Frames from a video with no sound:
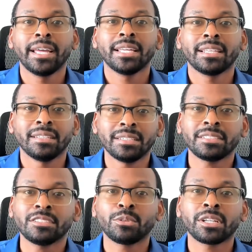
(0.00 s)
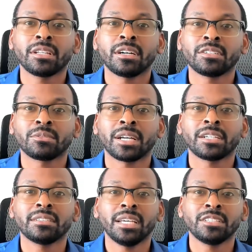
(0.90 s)
This is where the
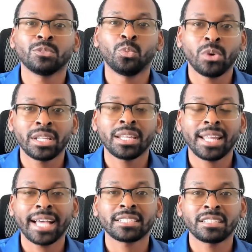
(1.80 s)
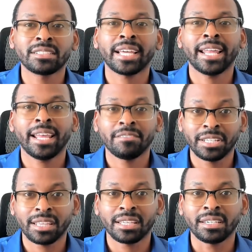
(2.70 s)
underwriter takes one last look at
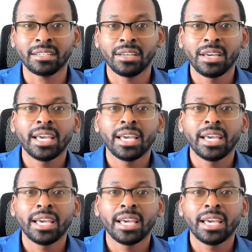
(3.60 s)
everything